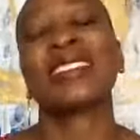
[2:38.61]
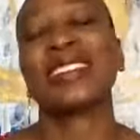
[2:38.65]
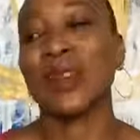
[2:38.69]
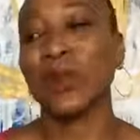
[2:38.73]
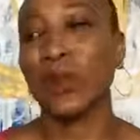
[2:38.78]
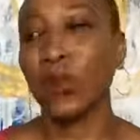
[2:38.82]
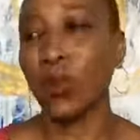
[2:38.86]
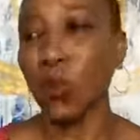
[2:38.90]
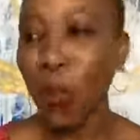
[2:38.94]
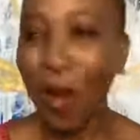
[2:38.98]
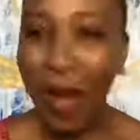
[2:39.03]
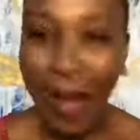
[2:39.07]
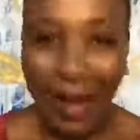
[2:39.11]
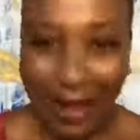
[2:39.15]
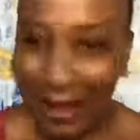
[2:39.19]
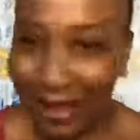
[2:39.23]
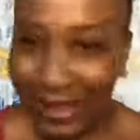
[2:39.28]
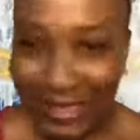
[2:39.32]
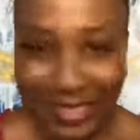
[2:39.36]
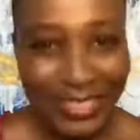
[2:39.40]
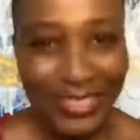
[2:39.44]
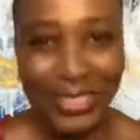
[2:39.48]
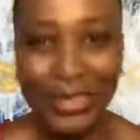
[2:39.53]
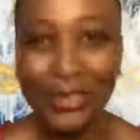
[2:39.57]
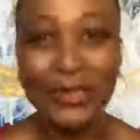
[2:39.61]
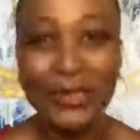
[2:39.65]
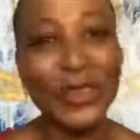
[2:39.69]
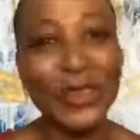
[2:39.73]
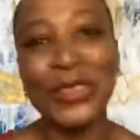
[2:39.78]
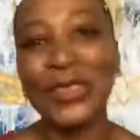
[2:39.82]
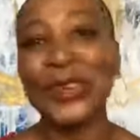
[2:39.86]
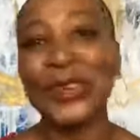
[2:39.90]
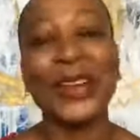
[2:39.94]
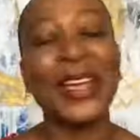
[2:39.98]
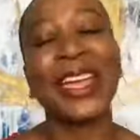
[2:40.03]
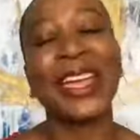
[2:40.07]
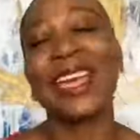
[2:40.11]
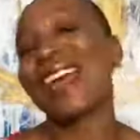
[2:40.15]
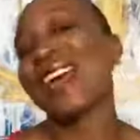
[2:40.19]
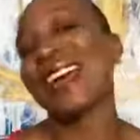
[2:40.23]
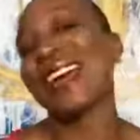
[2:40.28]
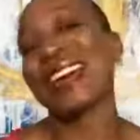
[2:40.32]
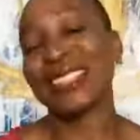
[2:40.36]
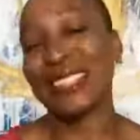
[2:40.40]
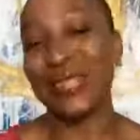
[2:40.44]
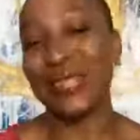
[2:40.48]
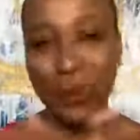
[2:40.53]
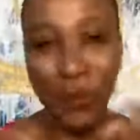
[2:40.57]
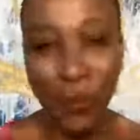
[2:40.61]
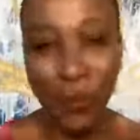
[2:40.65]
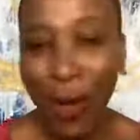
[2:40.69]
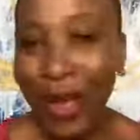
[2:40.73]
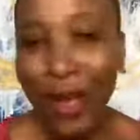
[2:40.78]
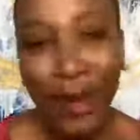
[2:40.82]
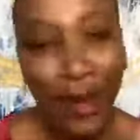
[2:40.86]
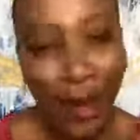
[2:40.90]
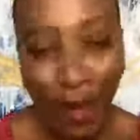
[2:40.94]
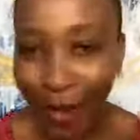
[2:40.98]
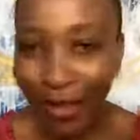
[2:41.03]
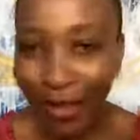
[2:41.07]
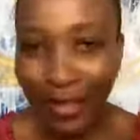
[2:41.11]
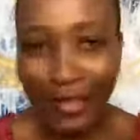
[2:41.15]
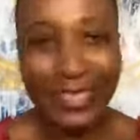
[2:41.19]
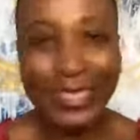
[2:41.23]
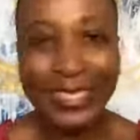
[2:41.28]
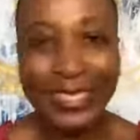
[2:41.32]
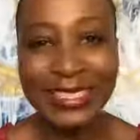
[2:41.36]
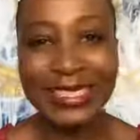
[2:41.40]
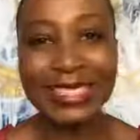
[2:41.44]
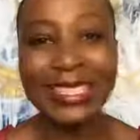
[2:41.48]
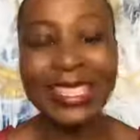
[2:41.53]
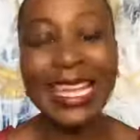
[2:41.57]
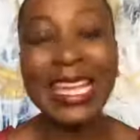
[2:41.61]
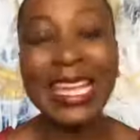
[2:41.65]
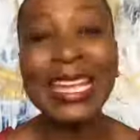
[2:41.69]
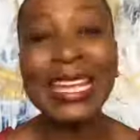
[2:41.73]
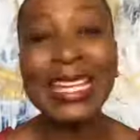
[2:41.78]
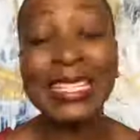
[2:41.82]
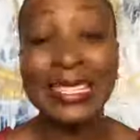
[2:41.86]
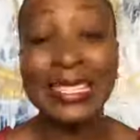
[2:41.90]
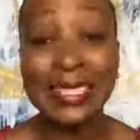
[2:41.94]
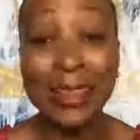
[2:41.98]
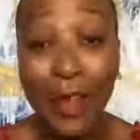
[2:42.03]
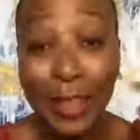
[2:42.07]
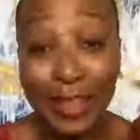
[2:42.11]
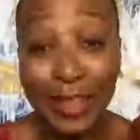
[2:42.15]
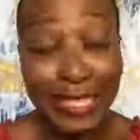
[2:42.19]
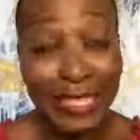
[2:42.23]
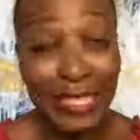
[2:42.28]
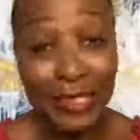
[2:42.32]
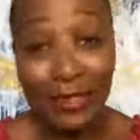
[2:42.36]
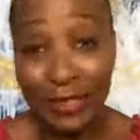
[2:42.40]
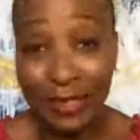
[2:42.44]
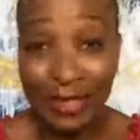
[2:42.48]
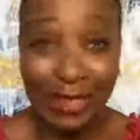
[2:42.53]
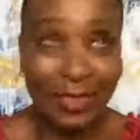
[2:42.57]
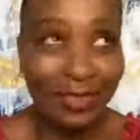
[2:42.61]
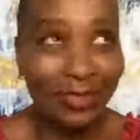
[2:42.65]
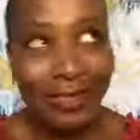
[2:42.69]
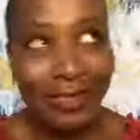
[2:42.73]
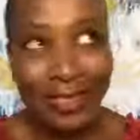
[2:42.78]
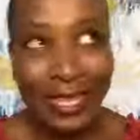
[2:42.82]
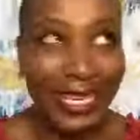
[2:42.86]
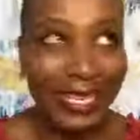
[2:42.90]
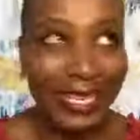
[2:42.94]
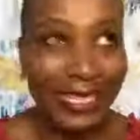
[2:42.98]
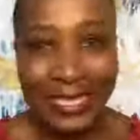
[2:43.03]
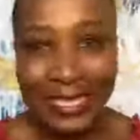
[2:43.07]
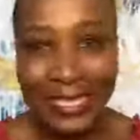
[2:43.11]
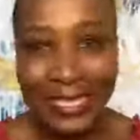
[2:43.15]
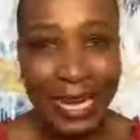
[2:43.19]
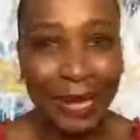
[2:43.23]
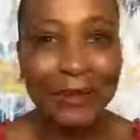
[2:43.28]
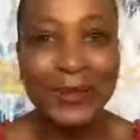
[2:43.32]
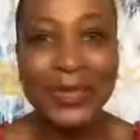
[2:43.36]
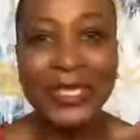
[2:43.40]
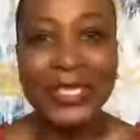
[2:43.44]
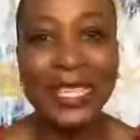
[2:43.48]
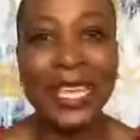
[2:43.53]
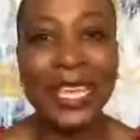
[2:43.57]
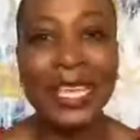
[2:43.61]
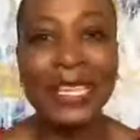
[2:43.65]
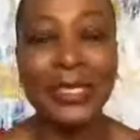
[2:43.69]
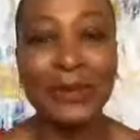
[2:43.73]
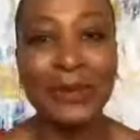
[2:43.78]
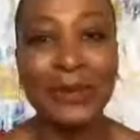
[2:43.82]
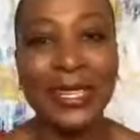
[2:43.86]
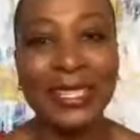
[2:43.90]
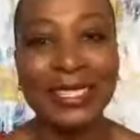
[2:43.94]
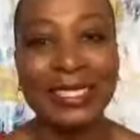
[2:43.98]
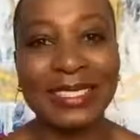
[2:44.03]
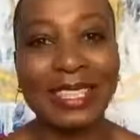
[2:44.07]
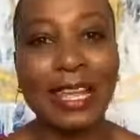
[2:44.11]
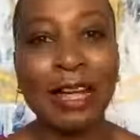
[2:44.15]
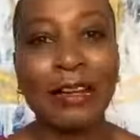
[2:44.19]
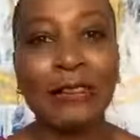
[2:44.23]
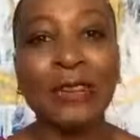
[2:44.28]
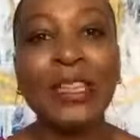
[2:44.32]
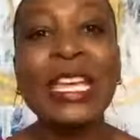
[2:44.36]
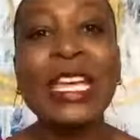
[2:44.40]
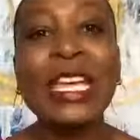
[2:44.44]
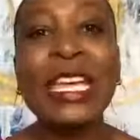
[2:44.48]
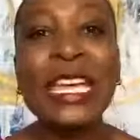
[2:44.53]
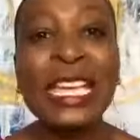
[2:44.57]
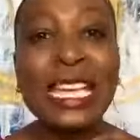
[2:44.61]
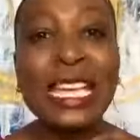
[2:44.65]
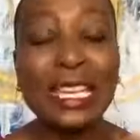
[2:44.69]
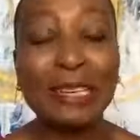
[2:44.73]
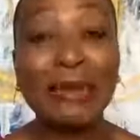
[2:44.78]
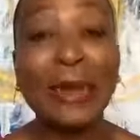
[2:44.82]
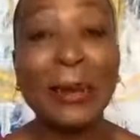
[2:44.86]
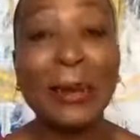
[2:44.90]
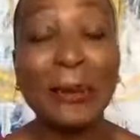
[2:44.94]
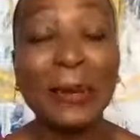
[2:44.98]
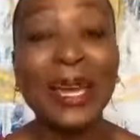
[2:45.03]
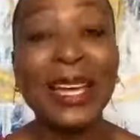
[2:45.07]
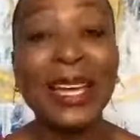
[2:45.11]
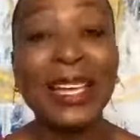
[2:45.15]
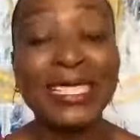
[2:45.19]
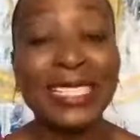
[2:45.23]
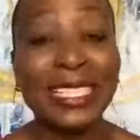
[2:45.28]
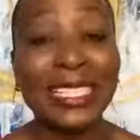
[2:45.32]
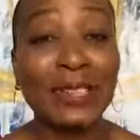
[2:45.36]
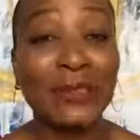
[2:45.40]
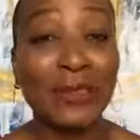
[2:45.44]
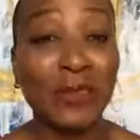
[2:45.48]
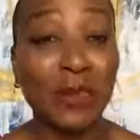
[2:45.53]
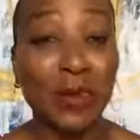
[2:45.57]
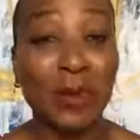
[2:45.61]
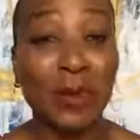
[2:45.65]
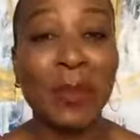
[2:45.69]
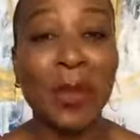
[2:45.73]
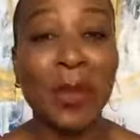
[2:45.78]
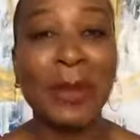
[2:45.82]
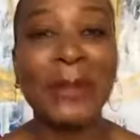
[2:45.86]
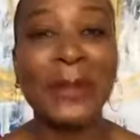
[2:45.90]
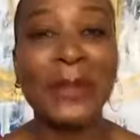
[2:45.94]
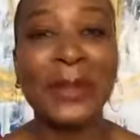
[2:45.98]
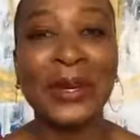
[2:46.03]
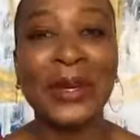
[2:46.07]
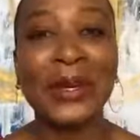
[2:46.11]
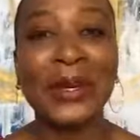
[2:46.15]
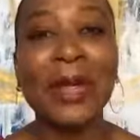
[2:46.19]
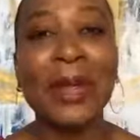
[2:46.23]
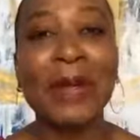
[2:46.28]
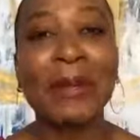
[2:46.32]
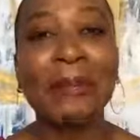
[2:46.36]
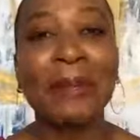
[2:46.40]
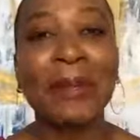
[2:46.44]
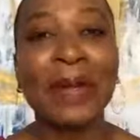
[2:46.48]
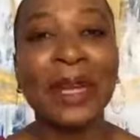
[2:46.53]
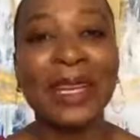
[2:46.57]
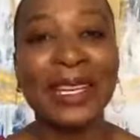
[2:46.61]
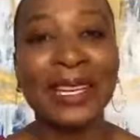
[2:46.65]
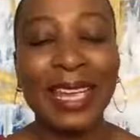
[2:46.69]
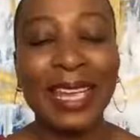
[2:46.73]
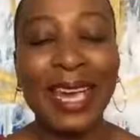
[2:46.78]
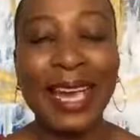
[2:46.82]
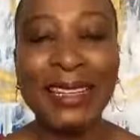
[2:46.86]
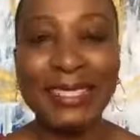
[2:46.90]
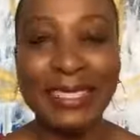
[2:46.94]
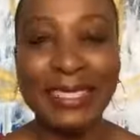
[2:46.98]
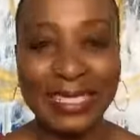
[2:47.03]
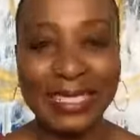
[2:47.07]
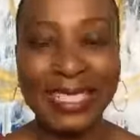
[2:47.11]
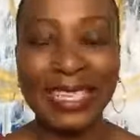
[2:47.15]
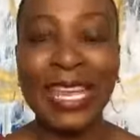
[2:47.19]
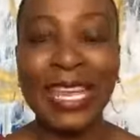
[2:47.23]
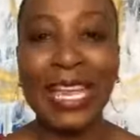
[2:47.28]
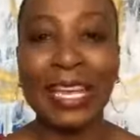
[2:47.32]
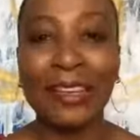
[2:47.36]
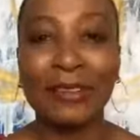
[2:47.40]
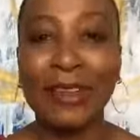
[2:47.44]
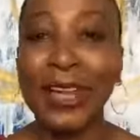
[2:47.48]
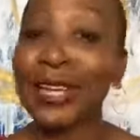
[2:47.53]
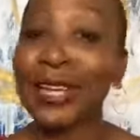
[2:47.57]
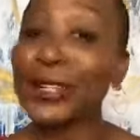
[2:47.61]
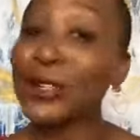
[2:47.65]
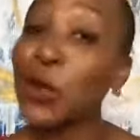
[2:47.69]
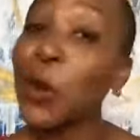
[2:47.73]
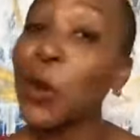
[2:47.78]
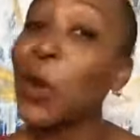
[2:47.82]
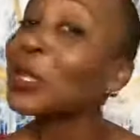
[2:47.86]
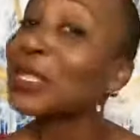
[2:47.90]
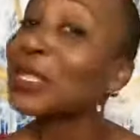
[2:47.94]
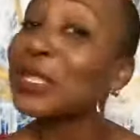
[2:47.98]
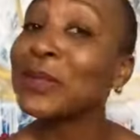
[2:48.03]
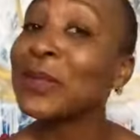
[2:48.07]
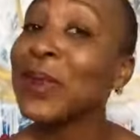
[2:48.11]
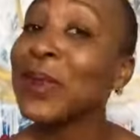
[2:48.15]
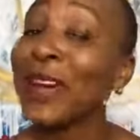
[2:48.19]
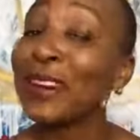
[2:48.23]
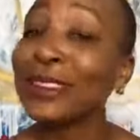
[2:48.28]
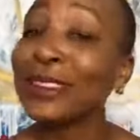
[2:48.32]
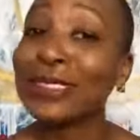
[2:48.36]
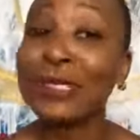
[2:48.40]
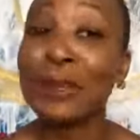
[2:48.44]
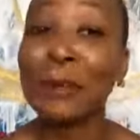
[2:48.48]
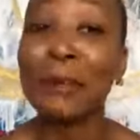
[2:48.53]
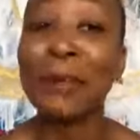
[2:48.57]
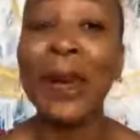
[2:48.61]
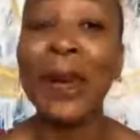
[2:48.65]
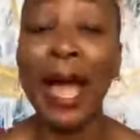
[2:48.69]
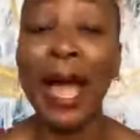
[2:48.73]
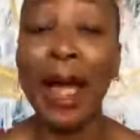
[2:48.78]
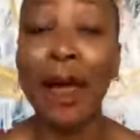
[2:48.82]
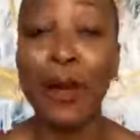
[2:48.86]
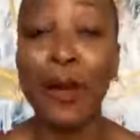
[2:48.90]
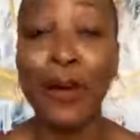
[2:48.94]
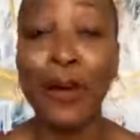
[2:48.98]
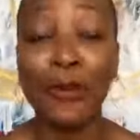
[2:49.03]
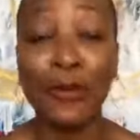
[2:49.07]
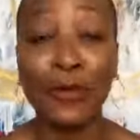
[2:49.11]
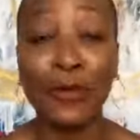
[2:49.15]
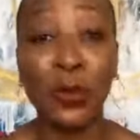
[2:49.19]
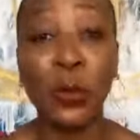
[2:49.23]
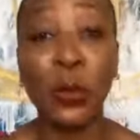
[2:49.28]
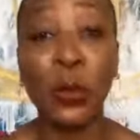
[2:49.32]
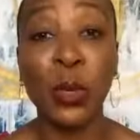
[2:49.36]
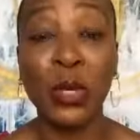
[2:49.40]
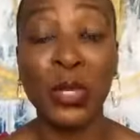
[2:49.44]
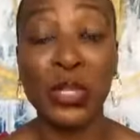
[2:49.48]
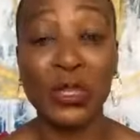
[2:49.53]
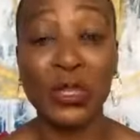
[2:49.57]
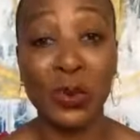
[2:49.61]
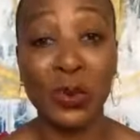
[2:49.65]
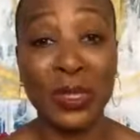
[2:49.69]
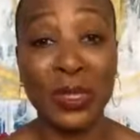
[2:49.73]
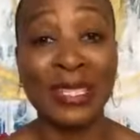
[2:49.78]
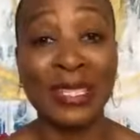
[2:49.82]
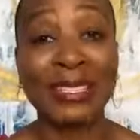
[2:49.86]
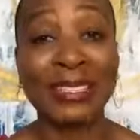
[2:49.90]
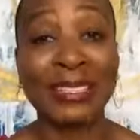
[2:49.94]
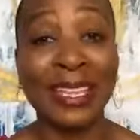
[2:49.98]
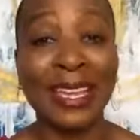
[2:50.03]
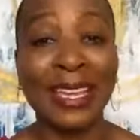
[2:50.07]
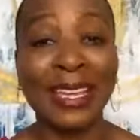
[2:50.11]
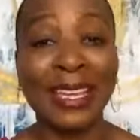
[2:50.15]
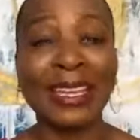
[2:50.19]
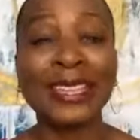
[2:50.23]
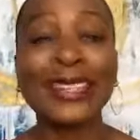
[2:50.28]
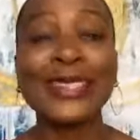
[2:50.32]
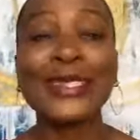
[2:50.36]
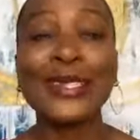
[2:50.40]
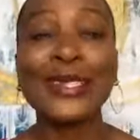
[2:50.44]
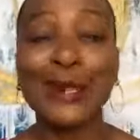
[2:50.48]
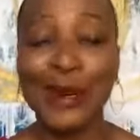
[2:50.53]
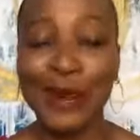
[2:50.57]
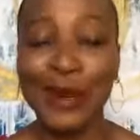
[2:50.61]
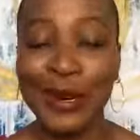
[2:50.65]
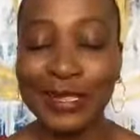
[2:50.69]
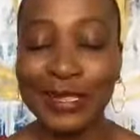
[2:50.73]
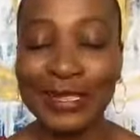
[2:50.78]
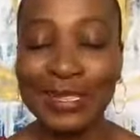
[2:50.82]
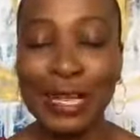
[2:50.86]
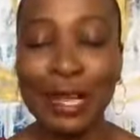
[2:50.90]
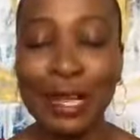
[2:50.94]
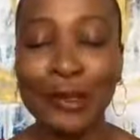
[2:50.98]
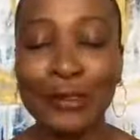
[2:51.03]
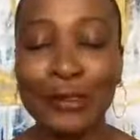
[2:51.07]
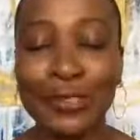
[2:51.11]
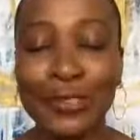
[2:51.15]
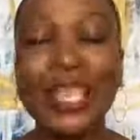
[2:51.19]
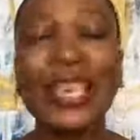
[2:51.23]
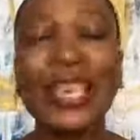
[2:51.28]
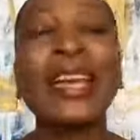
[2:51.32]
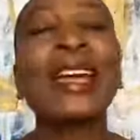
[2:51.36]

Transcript: And why aren't you further ahead? And what all these things that I'm saying to myself in my mind. And if you remember my last live, I talked about the power of the words we say to ourselves.